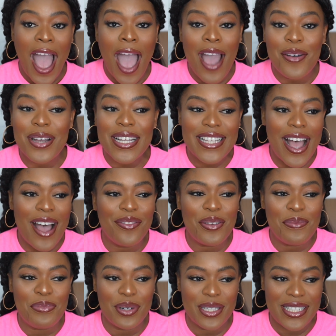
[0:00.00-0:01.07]
I always have a
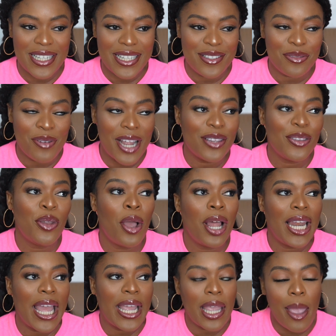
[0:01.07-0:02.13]
budget, right?
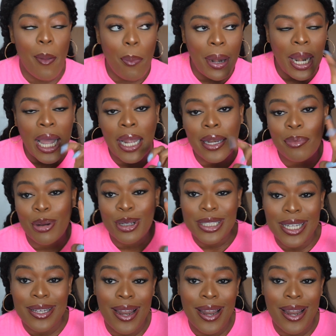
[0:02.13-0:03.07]
Not like a planned budget,